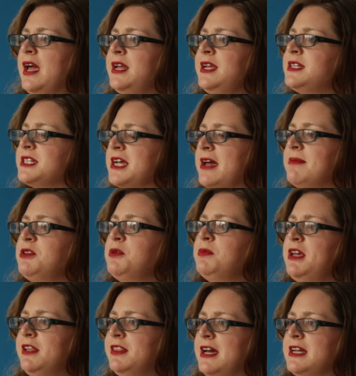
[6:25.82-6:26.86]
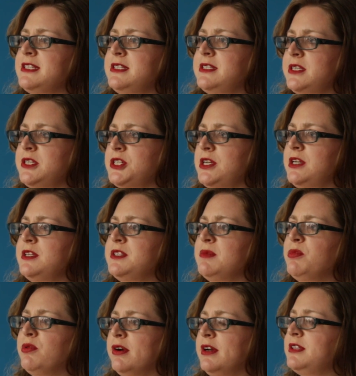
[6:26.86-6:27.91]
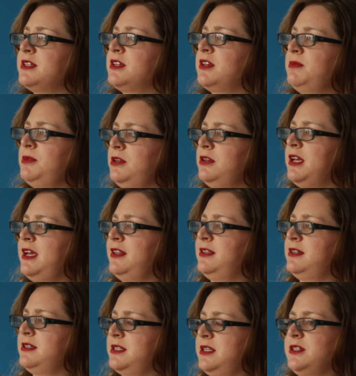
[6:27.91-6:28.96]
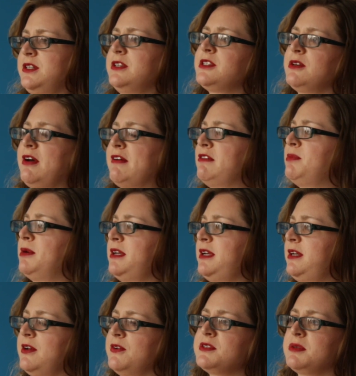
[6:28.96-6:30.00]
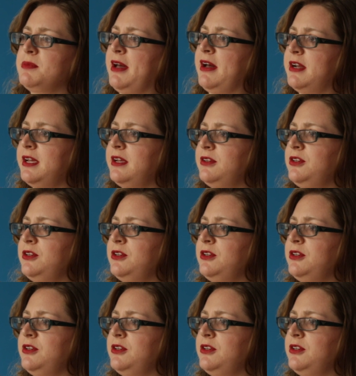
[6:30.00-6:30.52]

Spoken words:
And each time you make that decision, it's important to communicate the decision so everybody knows about it.